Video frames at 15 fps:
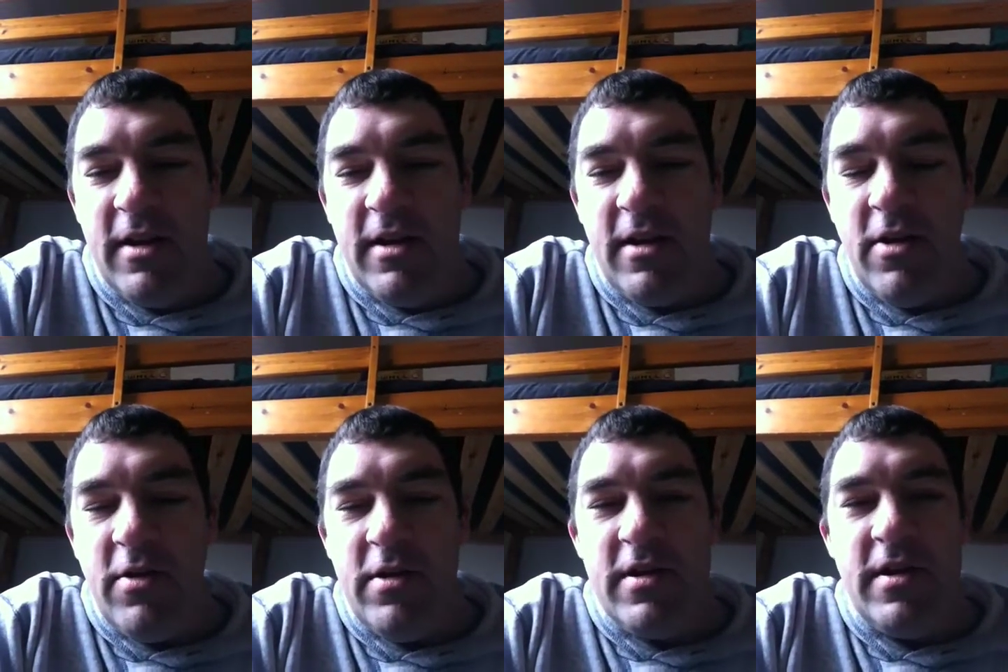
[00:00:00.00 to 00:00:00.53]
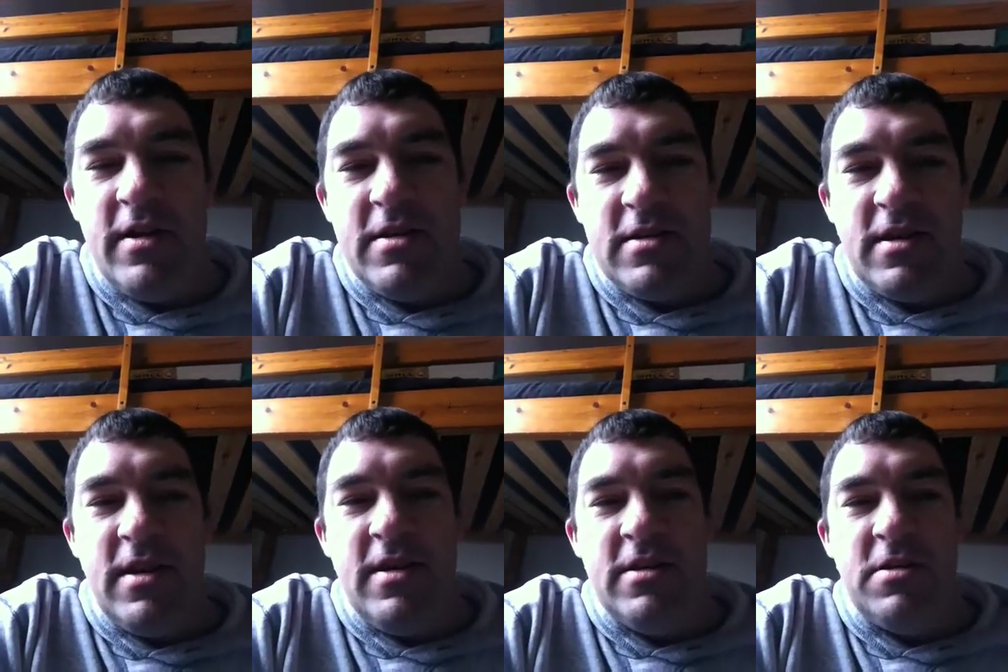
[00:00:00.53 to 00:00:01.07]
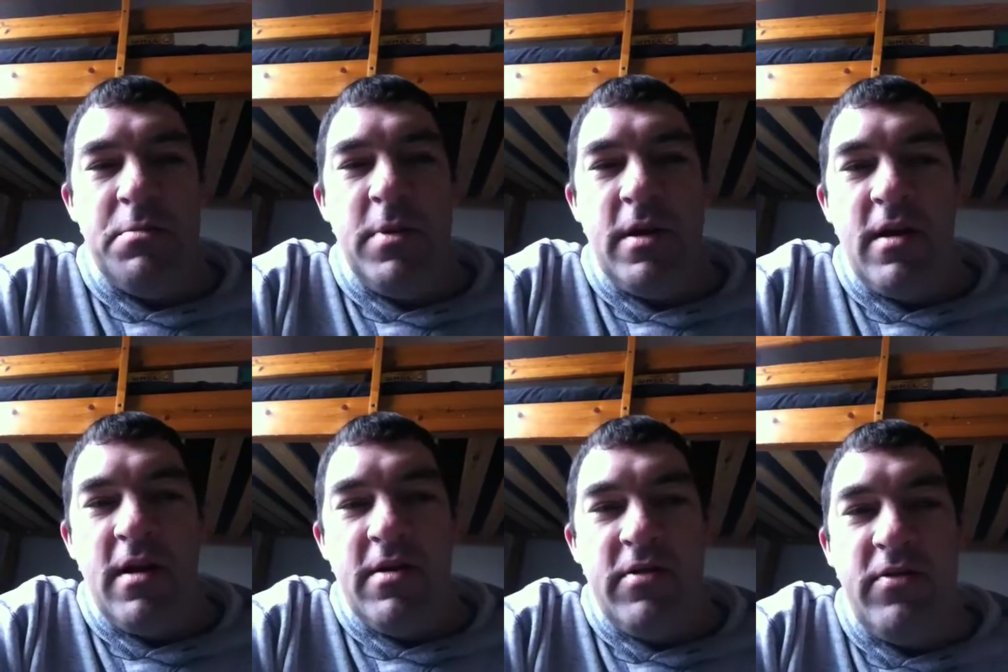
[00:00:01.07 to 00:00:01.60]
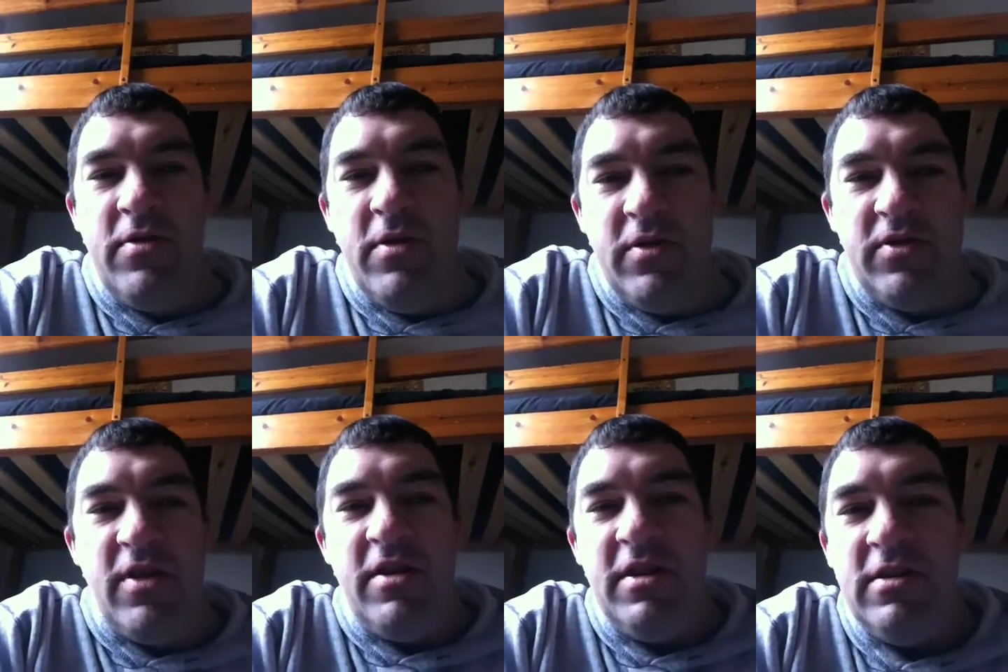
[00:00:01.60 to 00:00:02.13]
Is it because the
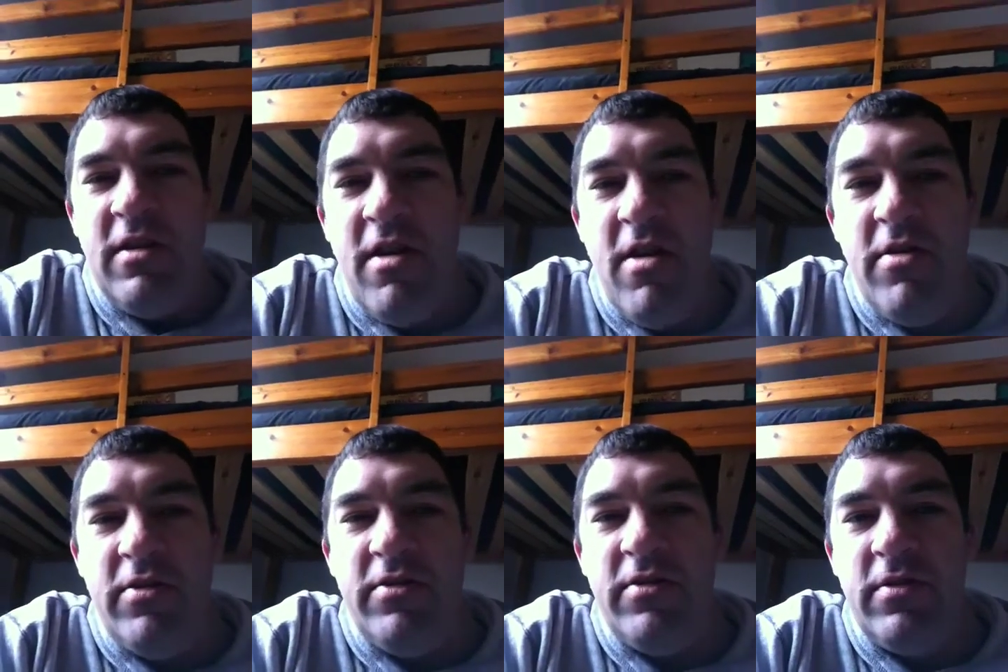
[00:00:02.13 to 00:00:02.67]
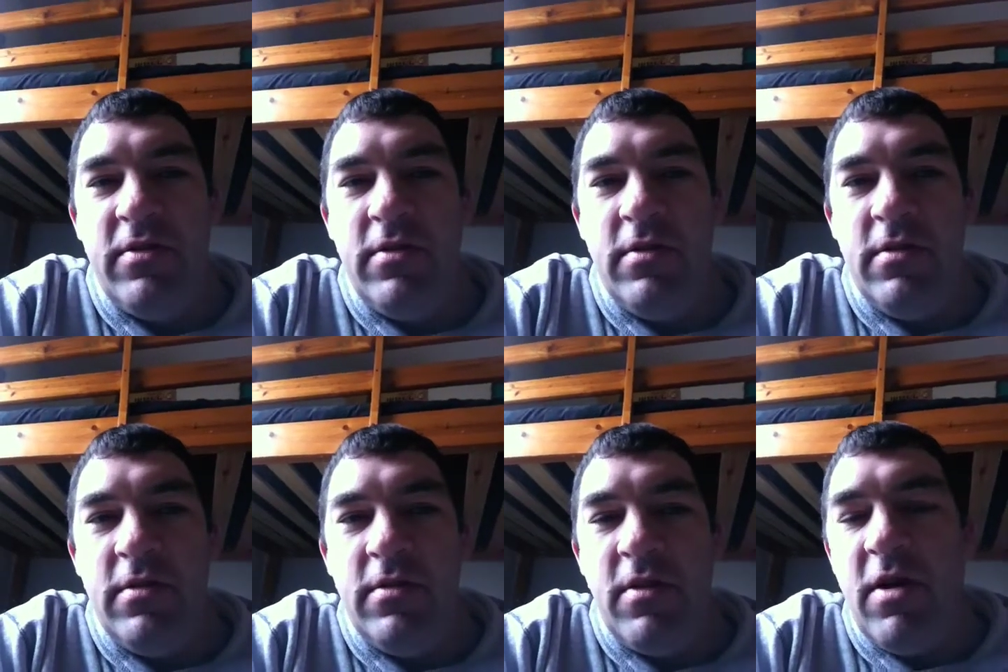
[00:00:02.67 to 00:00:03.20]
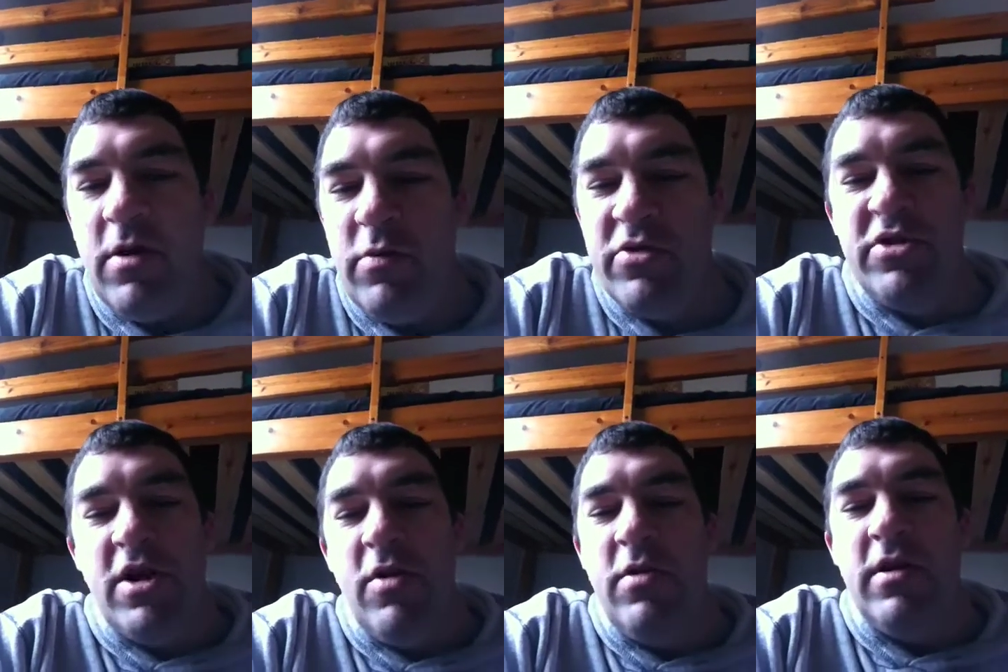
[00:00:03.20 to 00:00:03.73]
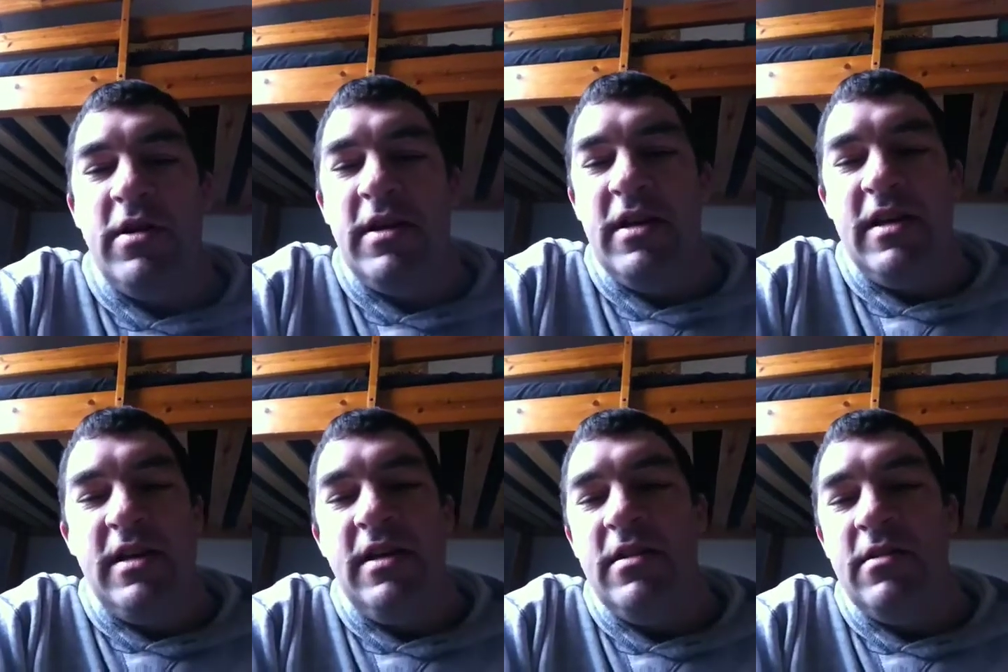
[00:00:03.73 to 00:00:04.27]
son-in-laws thought he was joking and
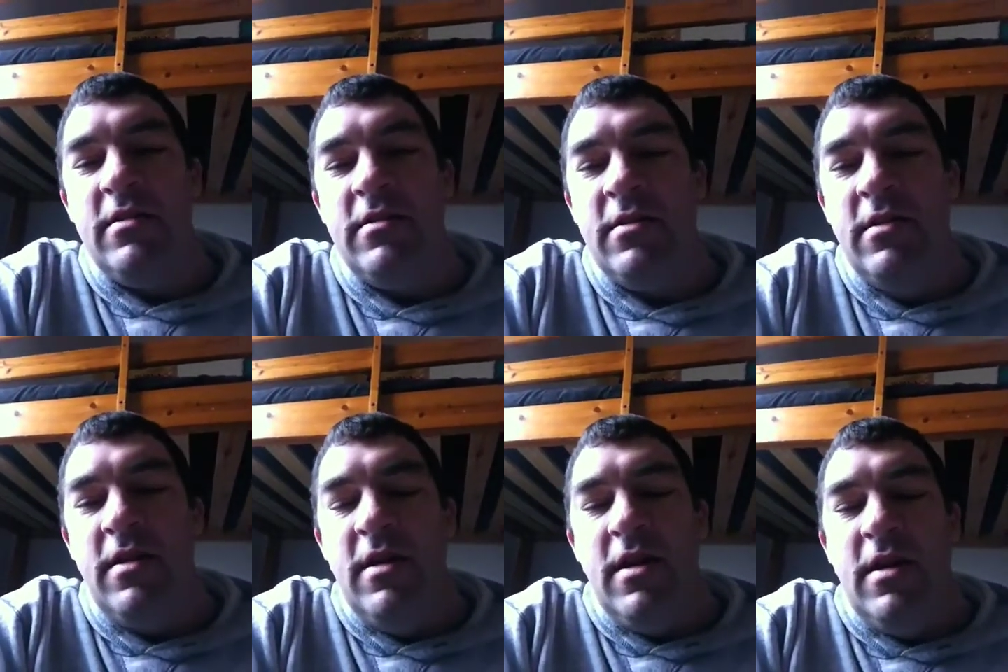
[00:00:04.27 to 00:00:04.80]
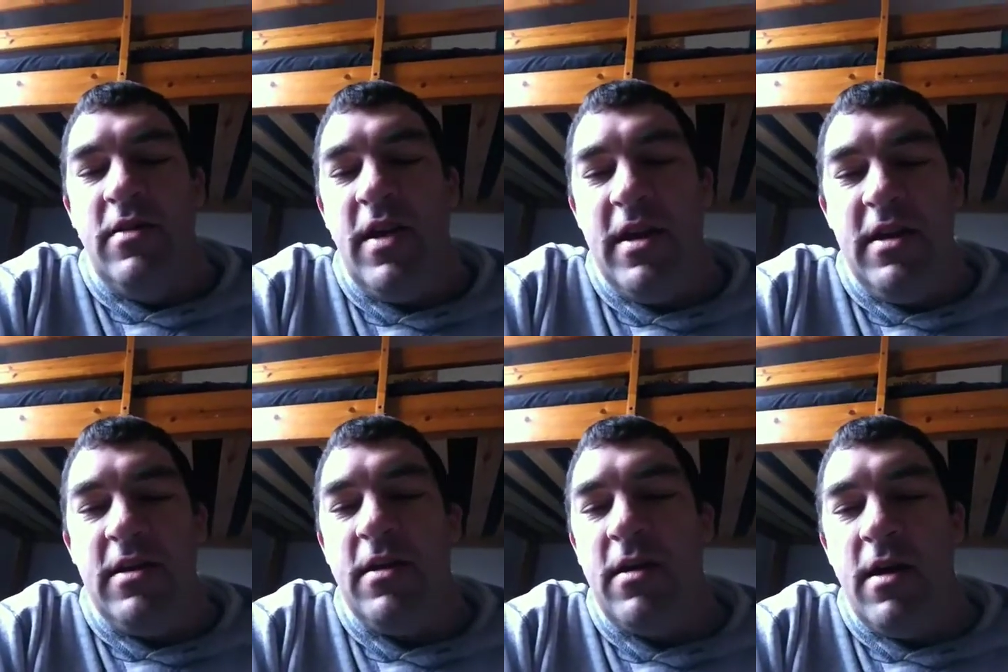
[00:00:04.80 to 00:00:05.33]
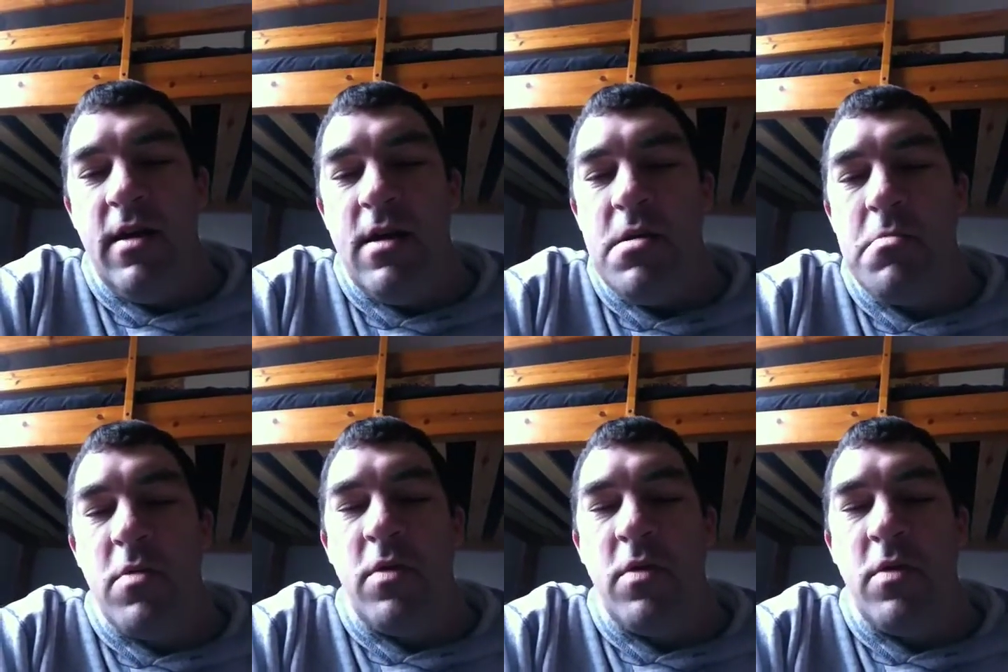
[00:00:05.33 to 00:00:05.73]
they didn't come?